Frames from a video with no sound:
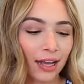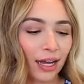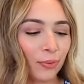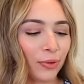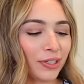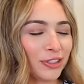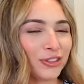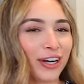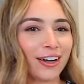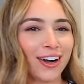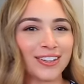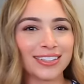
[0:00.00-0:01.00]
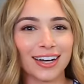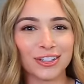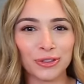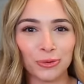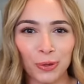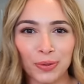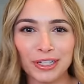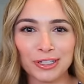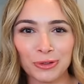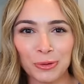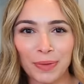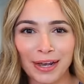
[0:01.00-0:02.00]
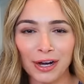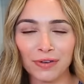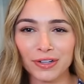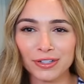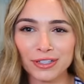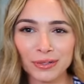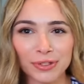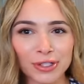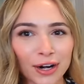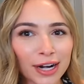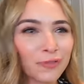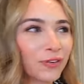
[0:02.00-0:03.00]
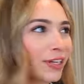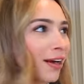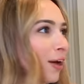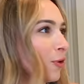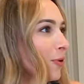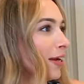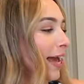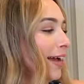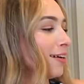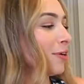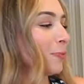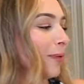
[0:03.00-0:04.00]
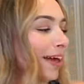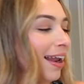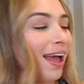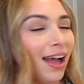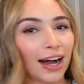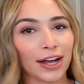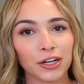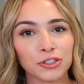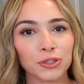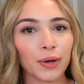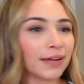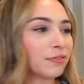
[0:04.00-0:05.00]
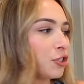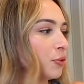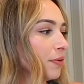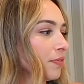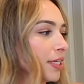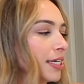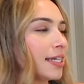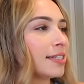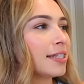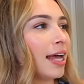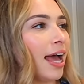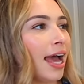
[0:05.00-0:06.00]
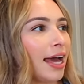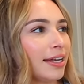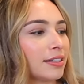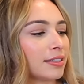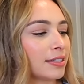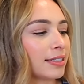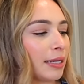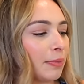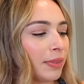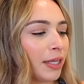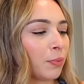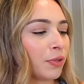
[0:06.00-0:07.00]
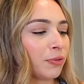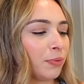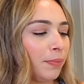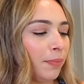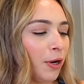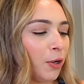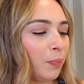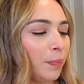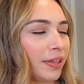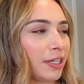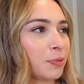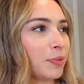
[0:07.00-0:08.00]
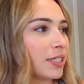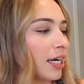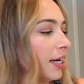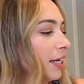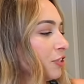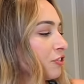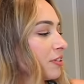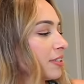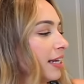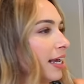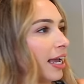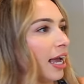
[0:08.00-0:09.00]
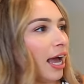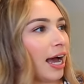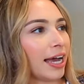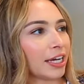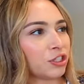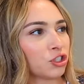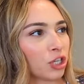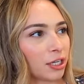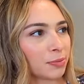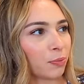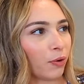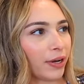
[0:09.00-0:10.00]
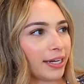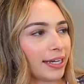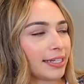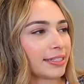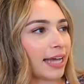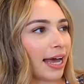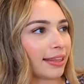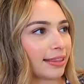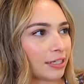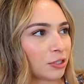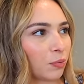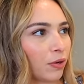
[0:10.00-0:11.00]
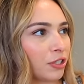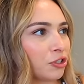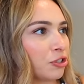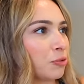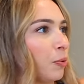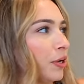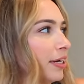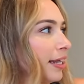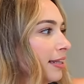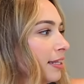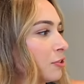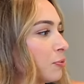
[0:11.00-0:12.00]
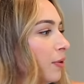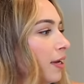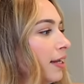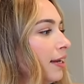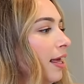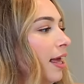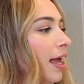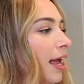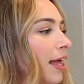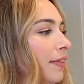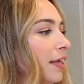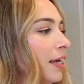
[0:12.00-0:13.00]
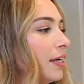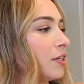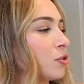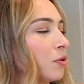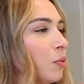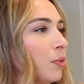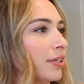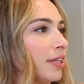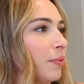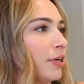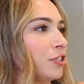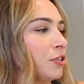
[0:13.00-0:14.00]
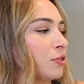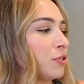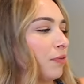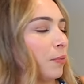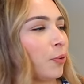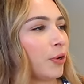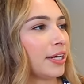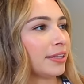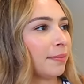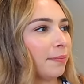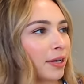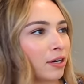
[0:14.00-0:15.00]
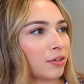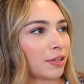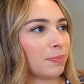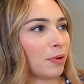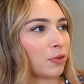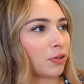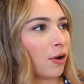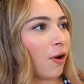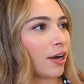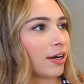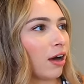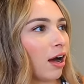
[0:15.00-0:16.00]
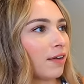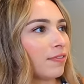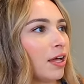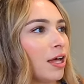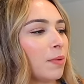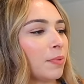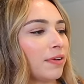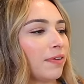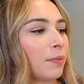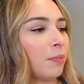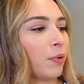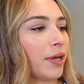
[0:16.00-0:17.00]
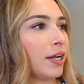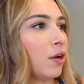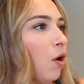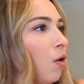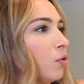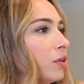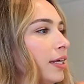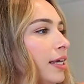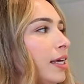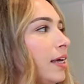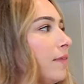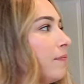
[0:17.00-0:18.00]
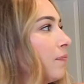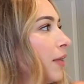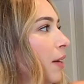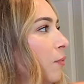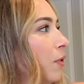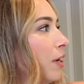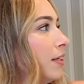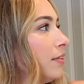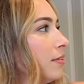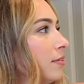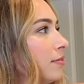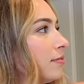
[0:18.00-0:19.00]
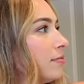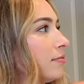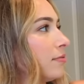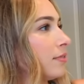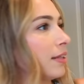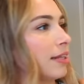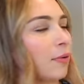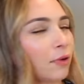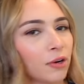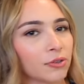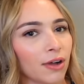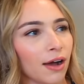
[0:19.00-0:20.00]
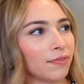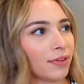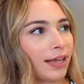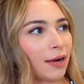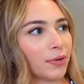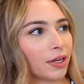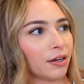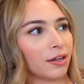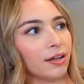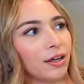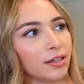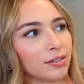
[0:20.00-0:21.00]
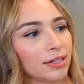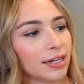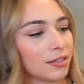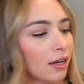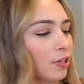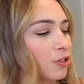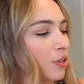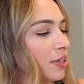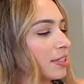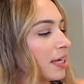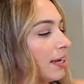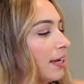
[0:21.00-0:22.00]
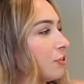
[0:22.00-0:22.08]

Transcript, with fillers: I'm really trying hard not to ruin this room makeover, so sorry for the awkward angle, but I also have two of these, and it's the same thing with the remote, but this one's kind of interesting. I can just point it at this one, just point it at this one, and they sort of work that way too. So if I point it in the middle, they both go on and off, but if I point it only at one, then that one goes off and that one stays on. So that's kind of